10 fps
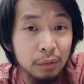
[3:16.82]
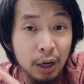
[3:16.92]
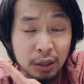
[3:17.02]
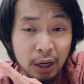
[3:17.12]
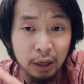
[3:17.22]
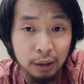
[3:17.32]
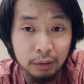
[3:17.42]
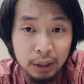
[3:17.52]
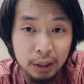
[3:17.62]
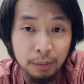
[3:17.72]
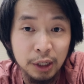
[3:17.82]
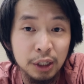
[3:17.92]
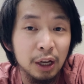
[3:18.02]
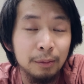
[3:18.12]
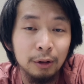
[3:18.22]
And yeah, it's image
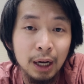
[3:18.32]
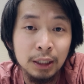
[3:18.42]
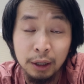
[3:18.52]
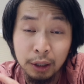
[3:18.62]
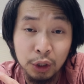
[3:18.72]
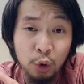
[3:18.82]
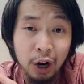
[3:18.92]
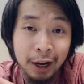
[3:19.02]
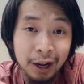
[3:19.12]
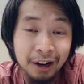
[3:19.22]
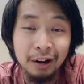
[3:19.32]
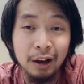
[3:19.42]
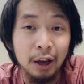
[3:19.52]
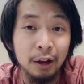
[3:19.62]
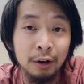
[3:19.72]
stabilized and it's quiet,
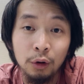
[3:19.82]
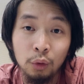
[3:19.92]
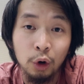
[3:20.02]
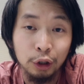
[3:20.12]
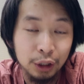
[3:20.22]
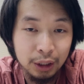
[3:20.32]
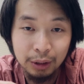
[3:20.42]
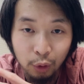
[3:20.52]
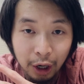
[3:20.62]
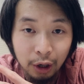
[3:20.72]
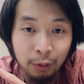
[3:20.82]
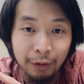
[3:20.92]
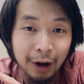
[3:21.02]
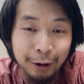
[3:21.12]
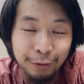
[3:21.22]
and it works well
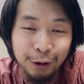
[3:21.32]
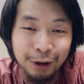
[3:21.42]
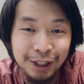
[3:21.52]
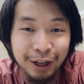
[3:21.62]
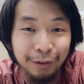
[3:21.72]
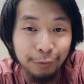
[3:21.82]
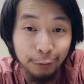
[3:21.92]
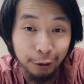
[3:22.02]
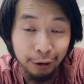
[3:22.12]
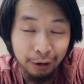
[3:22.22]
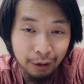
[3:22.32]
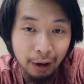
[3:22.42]
with autofocusing for